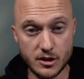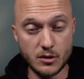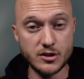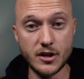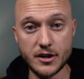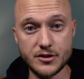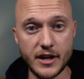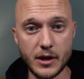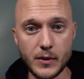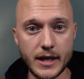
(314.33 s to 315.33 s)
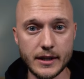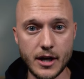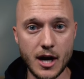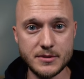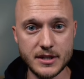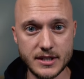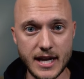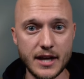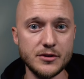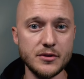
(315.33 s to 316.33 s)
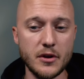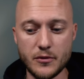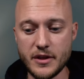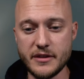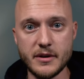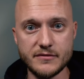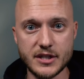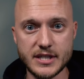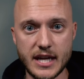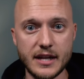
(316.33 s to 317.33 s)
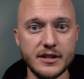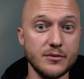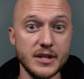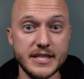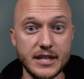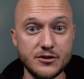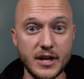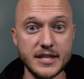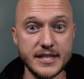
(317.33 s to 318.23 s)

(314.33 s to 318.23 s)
don't start trading weekly options and get into the rhythm of just getting the risky trades